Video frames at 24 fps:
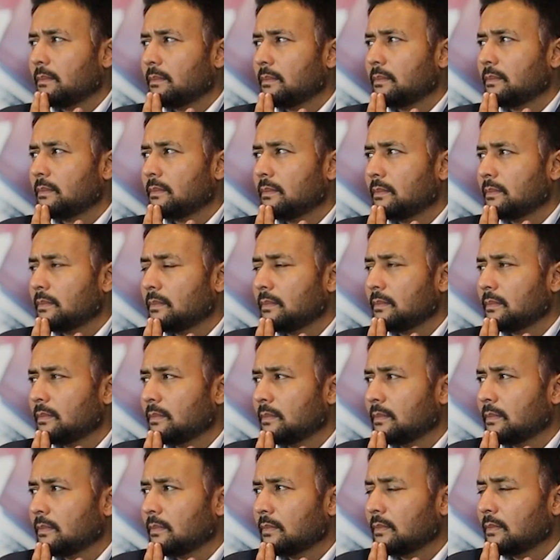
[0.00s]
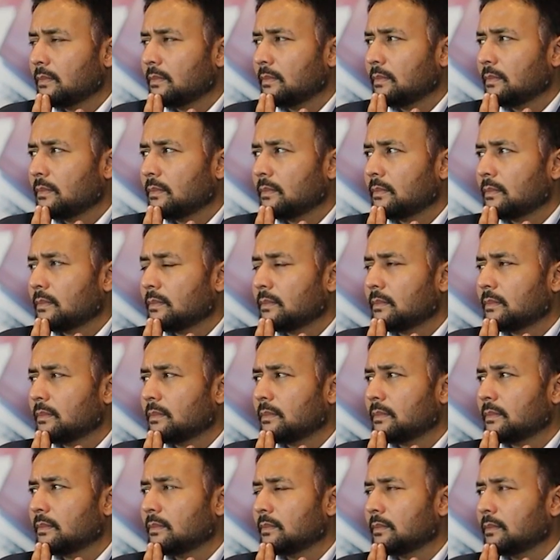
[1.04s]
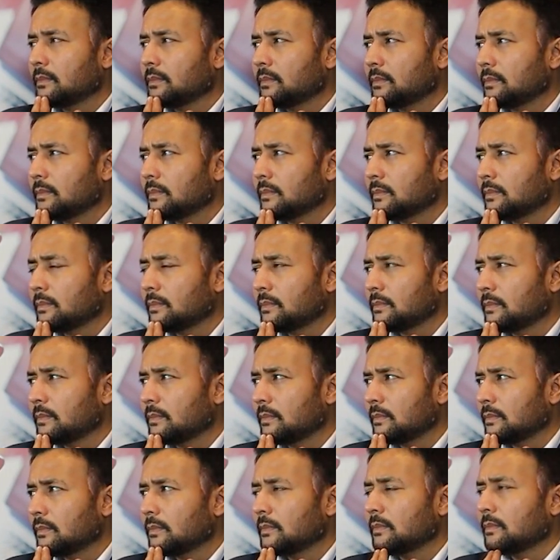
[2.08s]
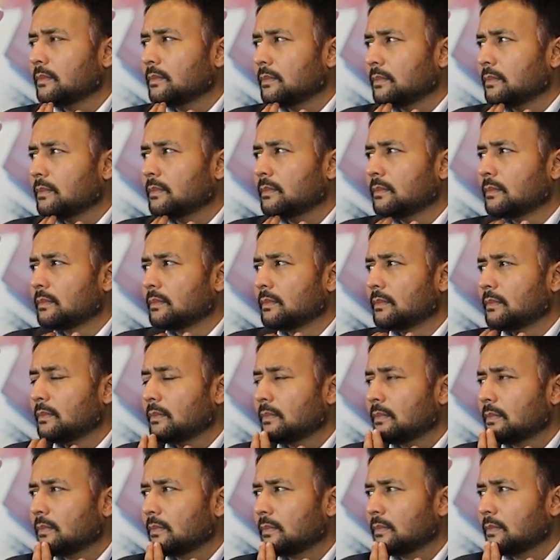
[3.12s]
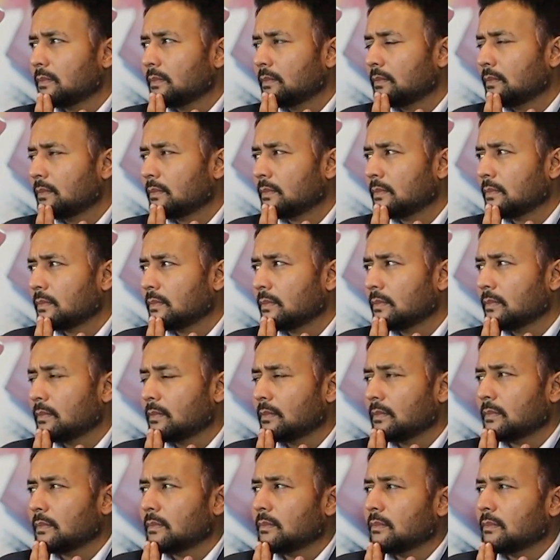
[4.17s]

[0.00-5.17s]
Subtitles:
This person isn't speaking.